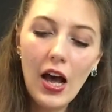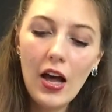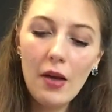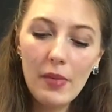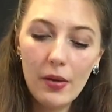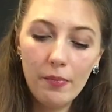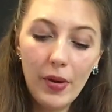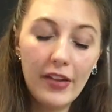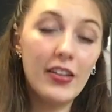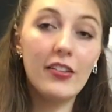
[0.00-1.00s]

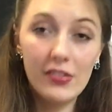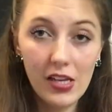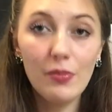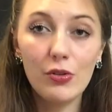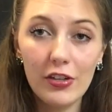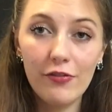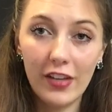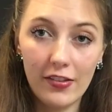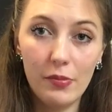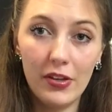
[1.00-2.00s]
but some degree of
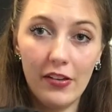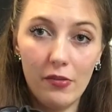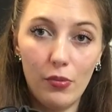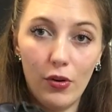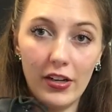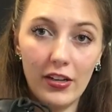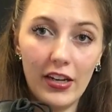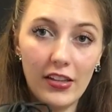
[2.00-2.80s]
flexibility is important.